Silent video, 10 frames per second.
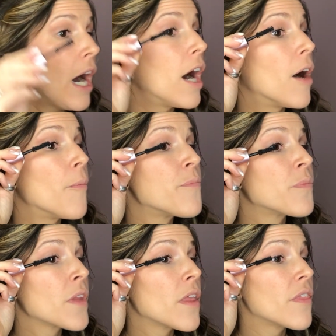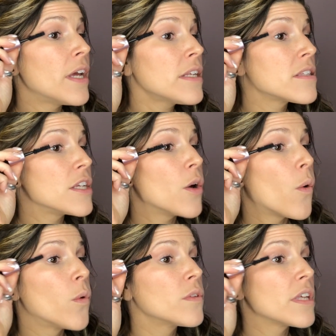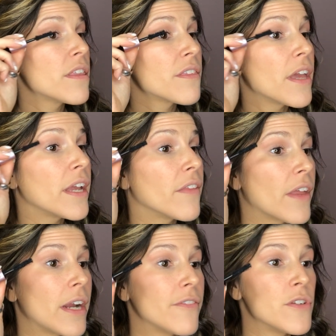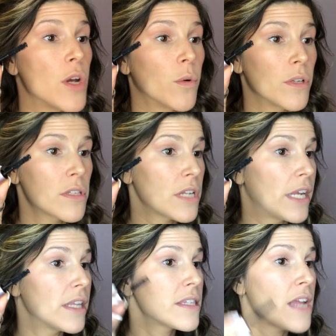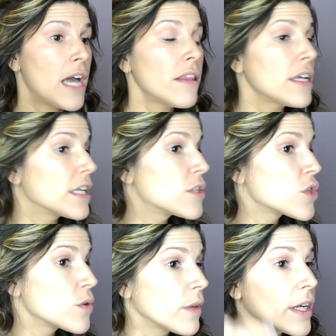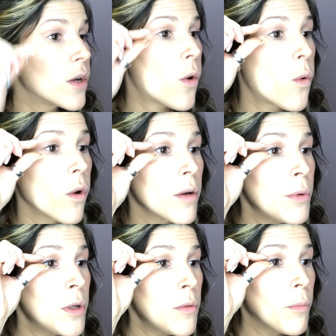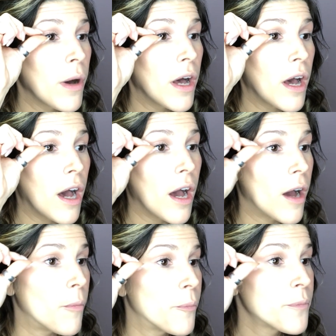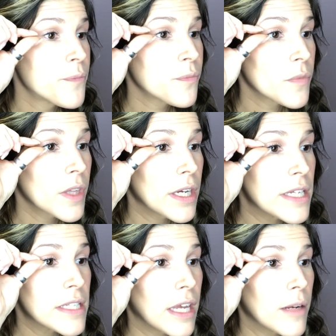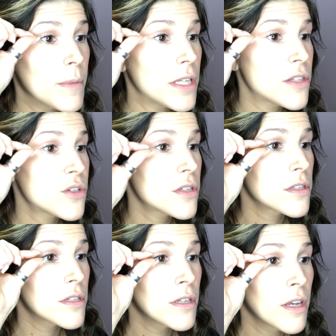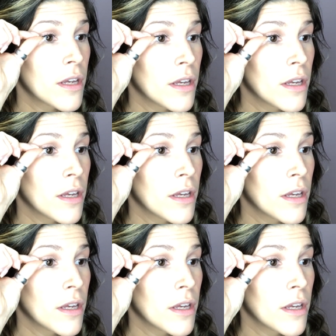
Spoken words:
That is the only thing that I've noticed, and it's not like it's like horrible, but like I said, I mean, it's just